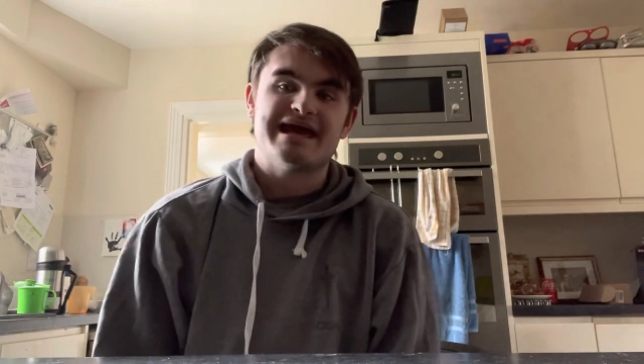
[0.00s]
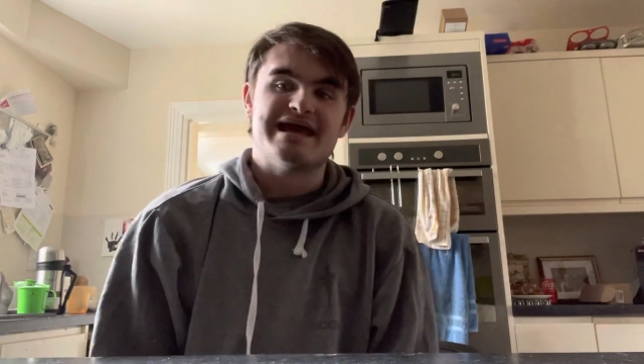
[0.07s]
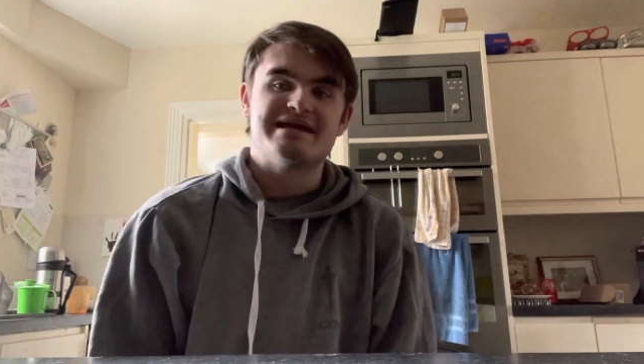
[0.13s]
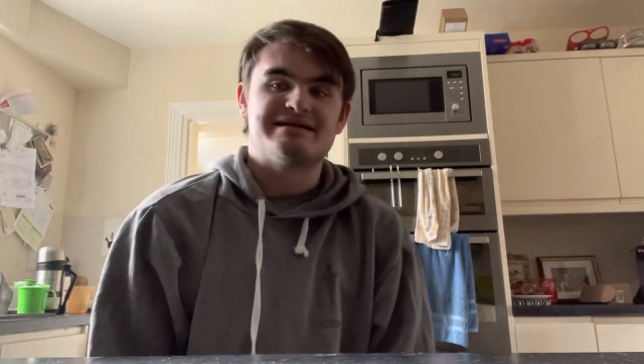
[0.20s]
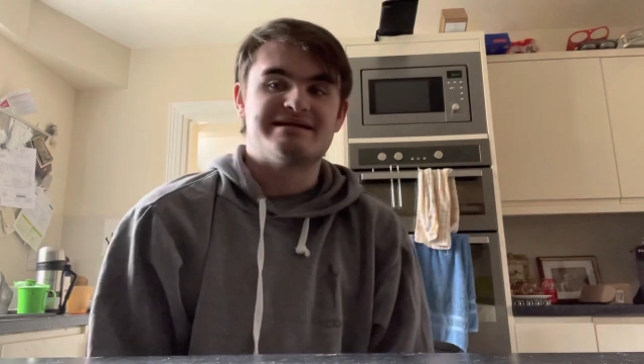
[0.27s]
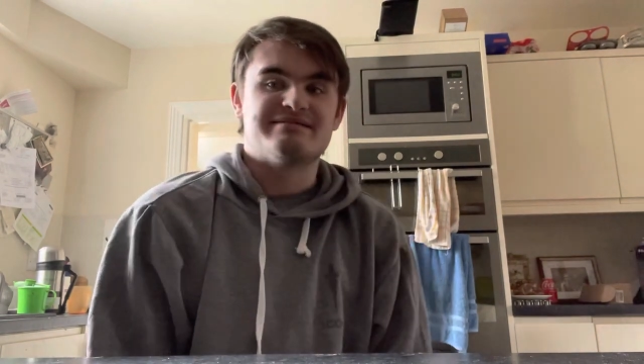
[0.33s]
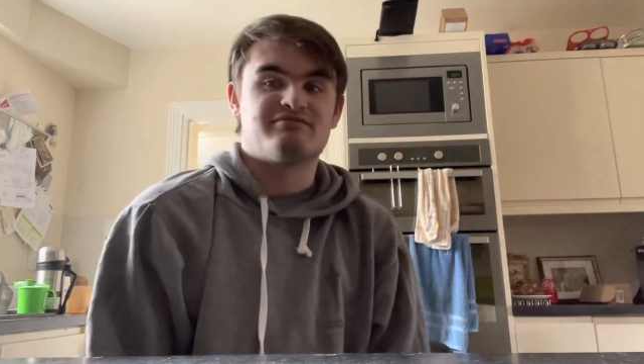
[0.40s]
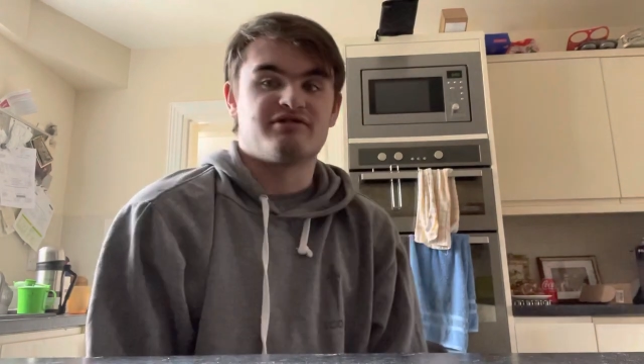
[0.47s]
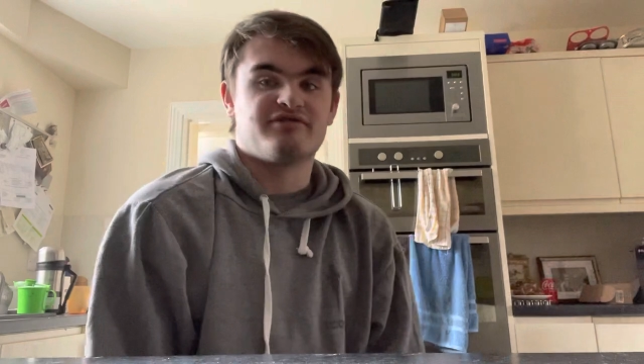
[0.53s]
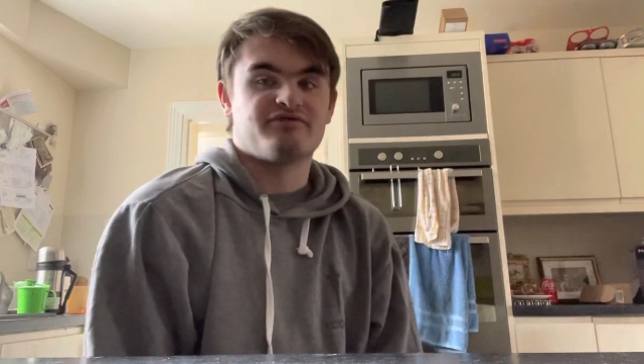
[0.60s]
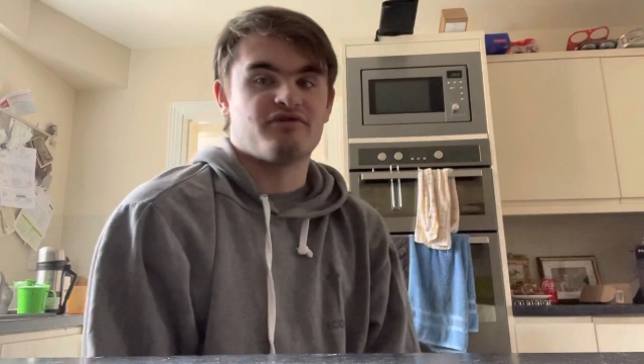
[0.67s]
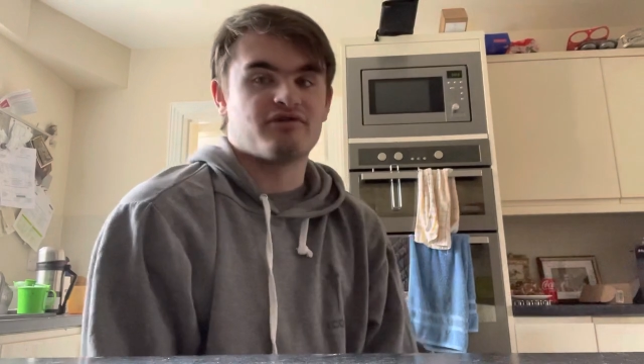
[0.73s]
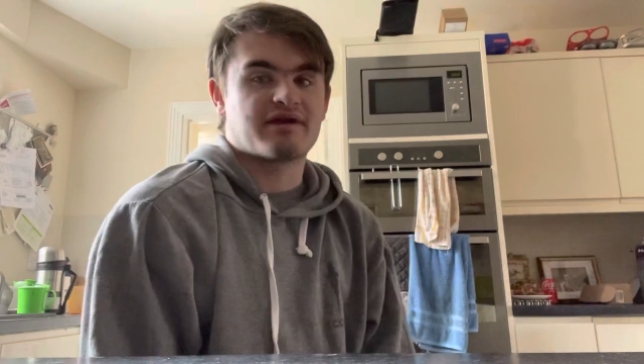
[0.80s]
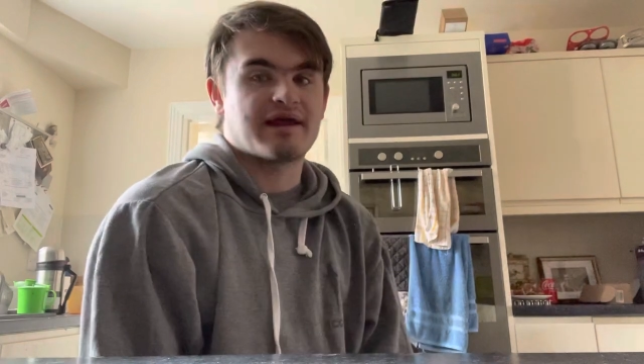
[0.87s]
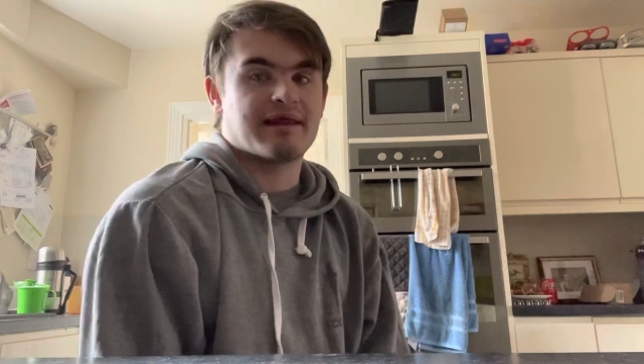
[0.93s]

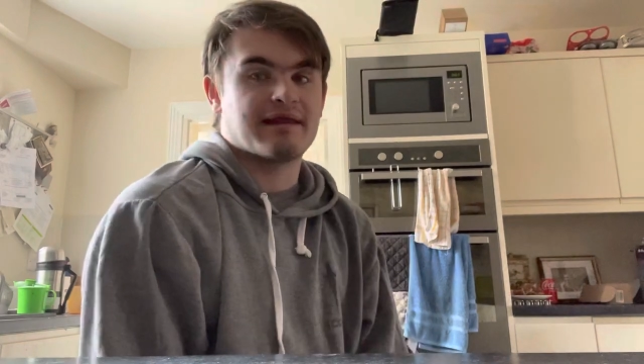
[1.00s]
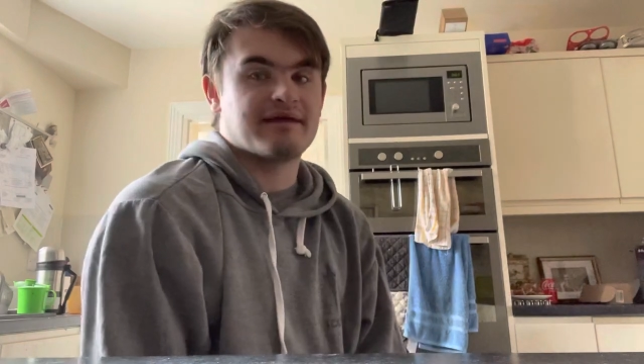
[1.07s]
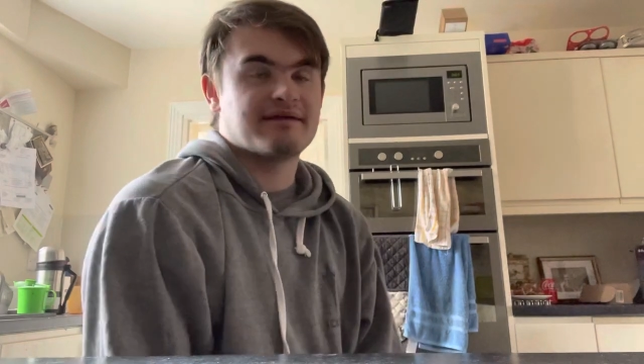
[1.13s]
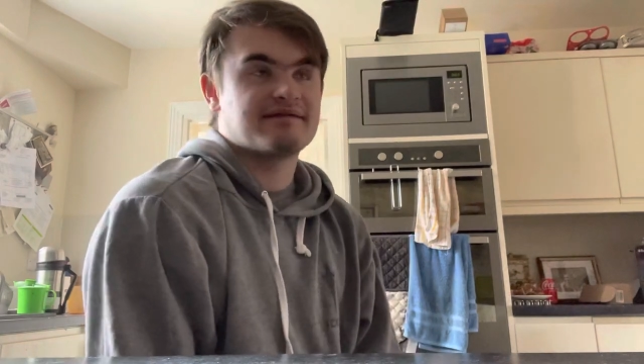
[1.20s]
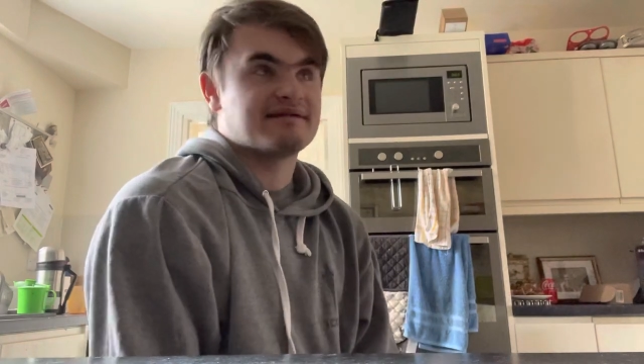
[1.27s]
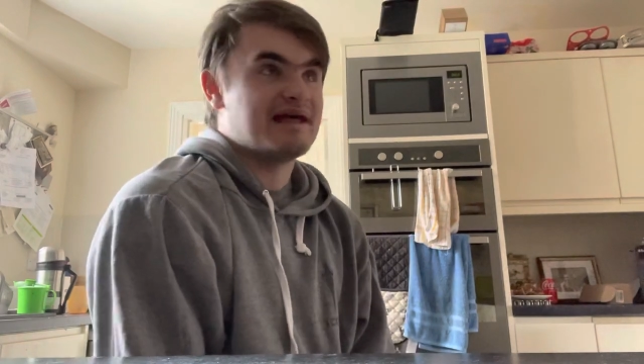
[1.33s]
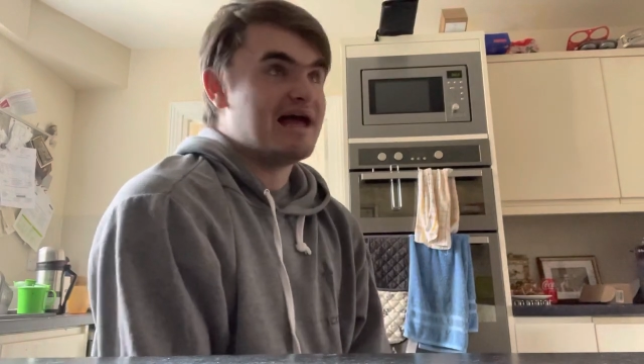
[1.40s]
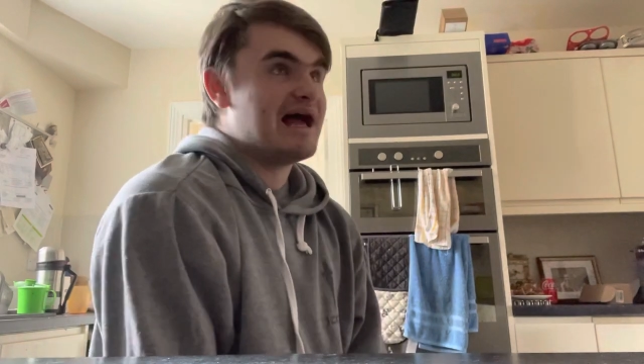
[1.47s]
18.4k likes,